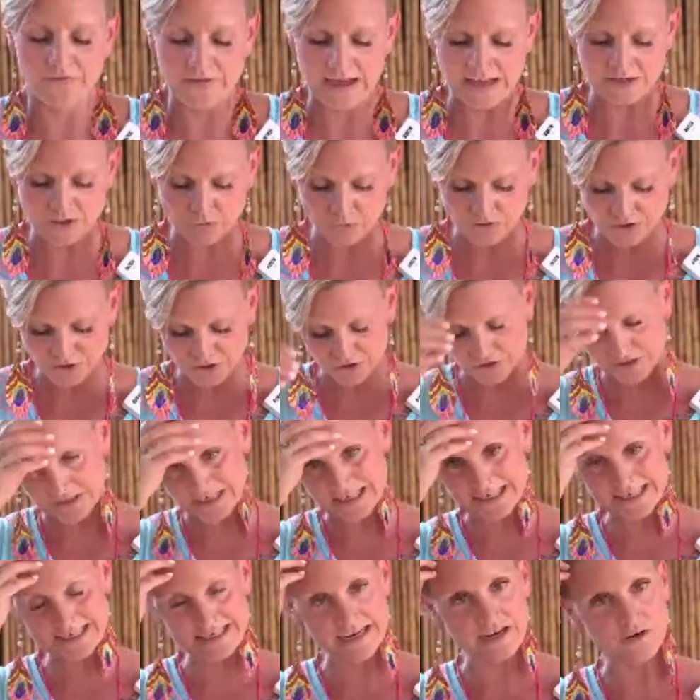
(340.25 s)
that to a certain
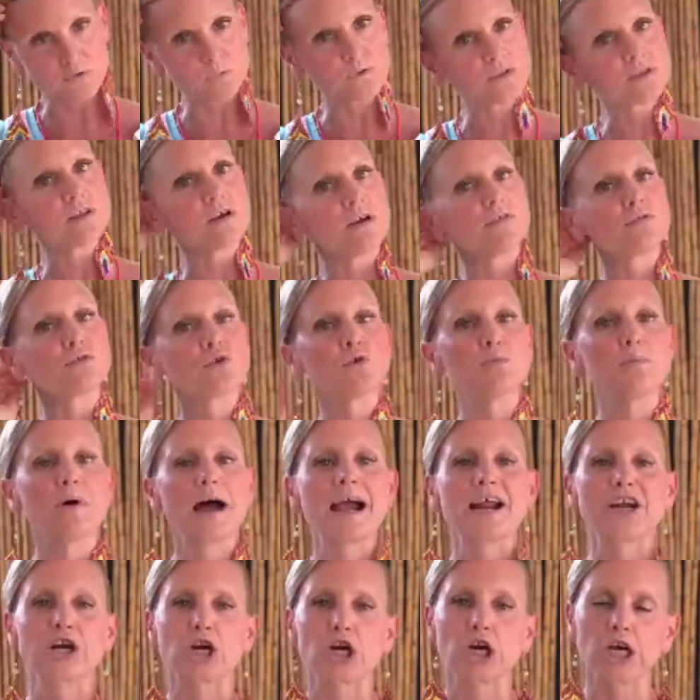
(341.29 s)
extent with a few
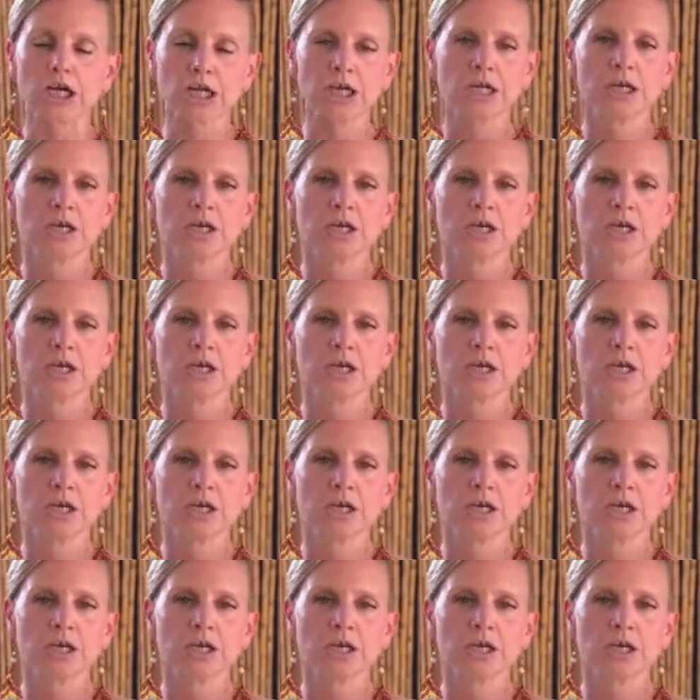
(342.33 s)
minor